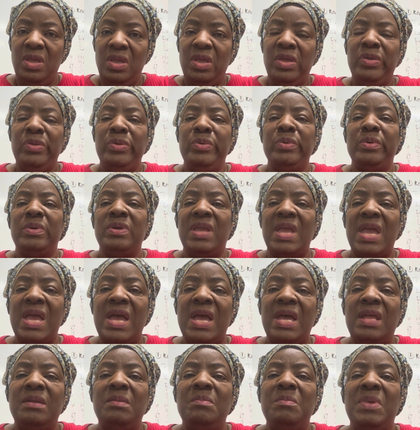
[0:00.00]
You
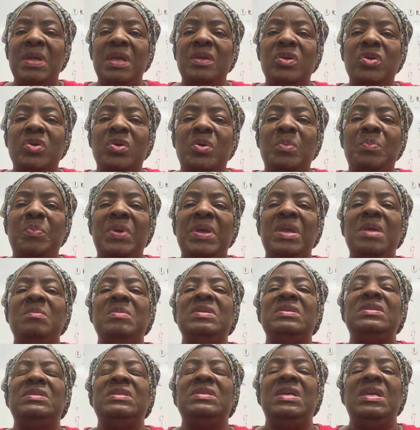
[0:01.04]
can make your
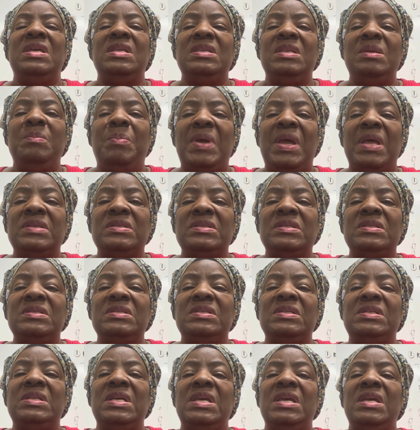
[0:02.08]
payments
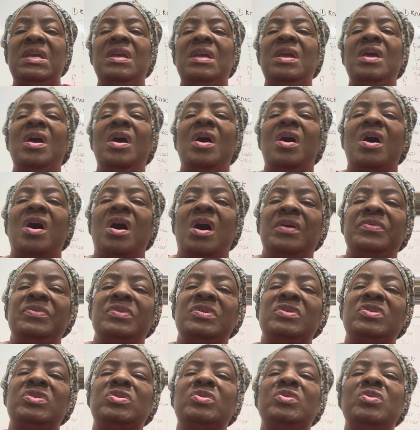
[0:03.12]
independently on
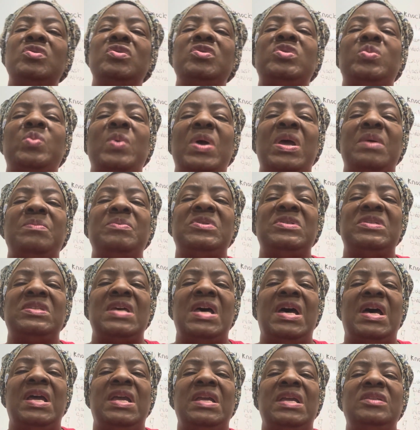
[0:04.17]
the school's
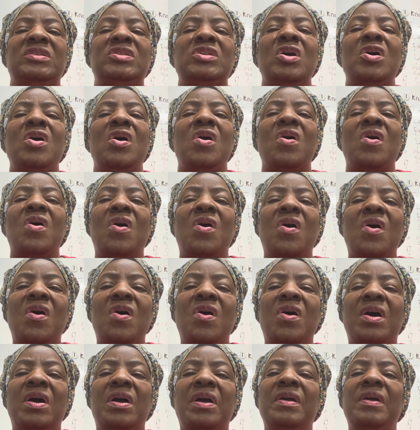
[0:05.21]
website
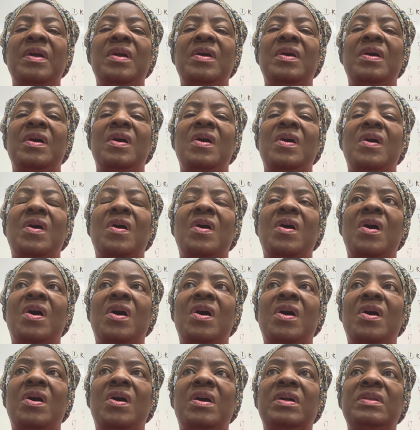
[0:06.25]
or
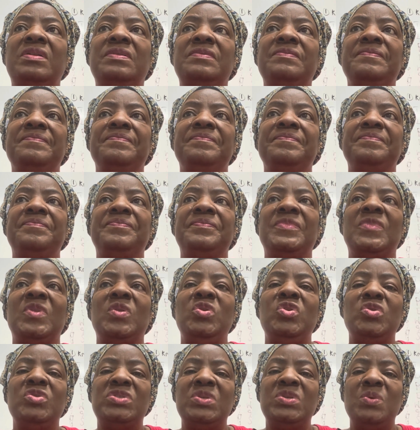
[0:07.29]
on
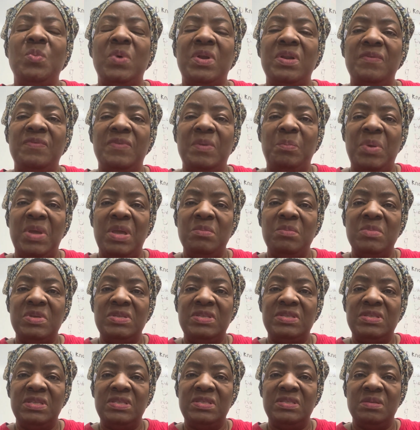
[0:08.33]
using one of the payment
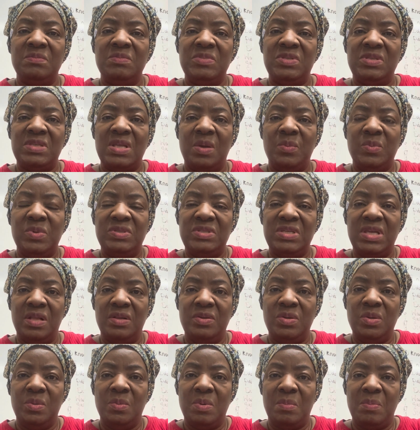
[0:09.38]
systems that we tell
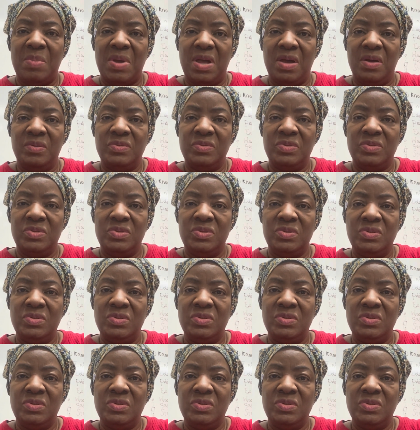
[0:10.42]
you about.